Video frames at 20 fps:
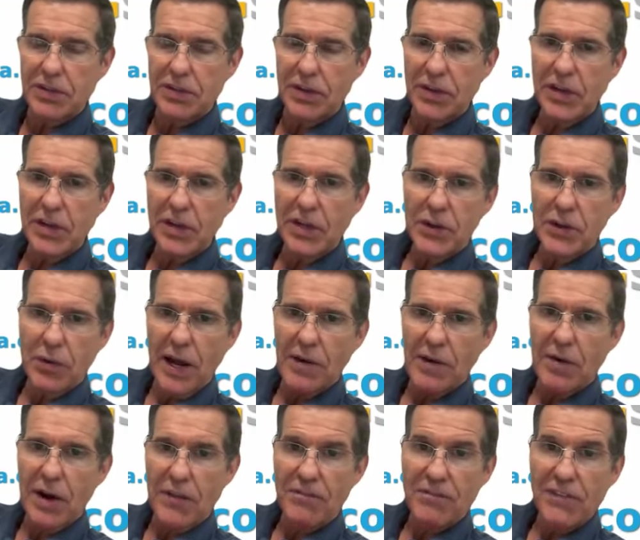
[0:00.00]
They're right
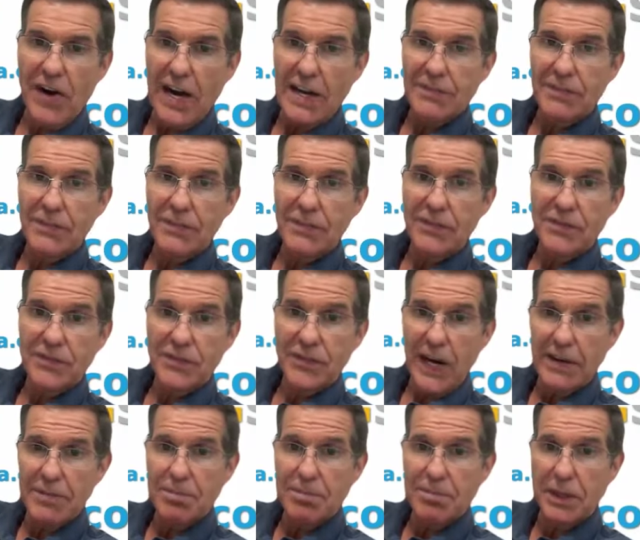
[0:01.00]
around 5
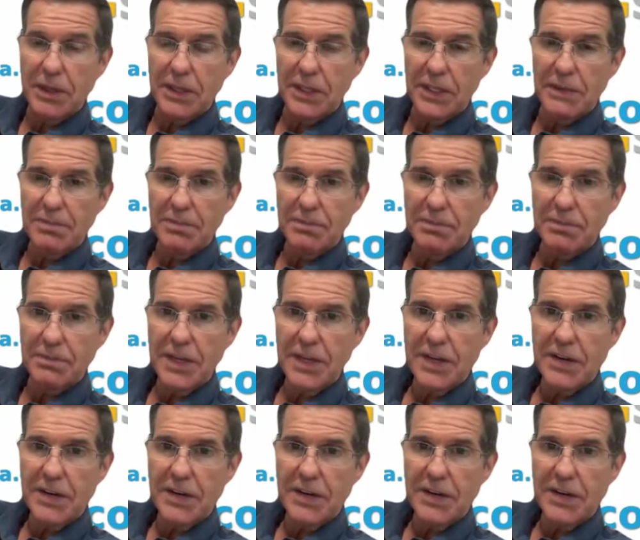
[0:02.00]
billion,